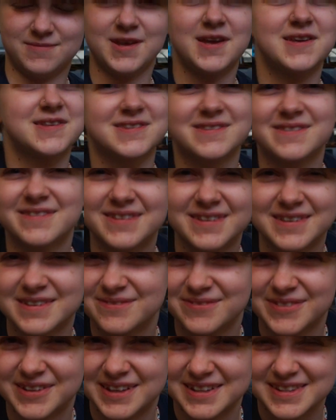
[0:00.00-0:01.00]
There's not gonna
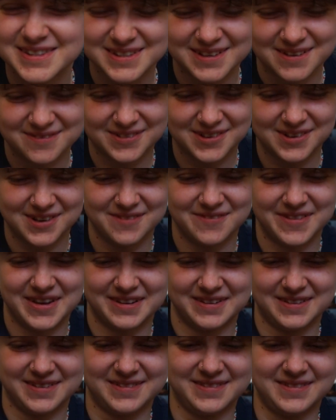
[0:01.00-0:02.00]
be a top
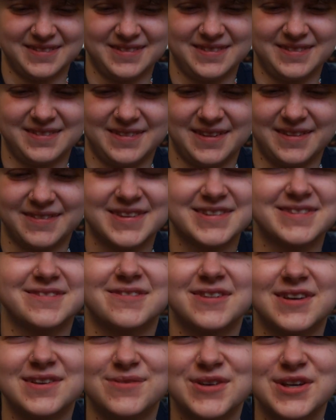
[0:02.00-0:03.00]
comment. And there's
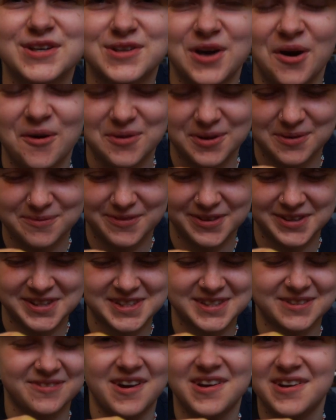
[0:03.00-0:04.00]
not gonna be a golden one,
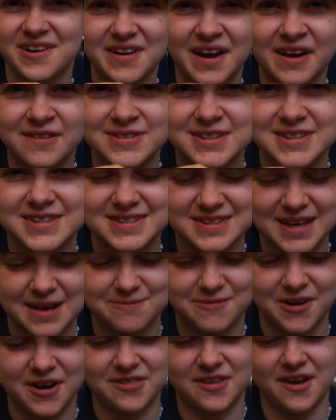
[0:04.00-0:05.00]
so I don't have to stand by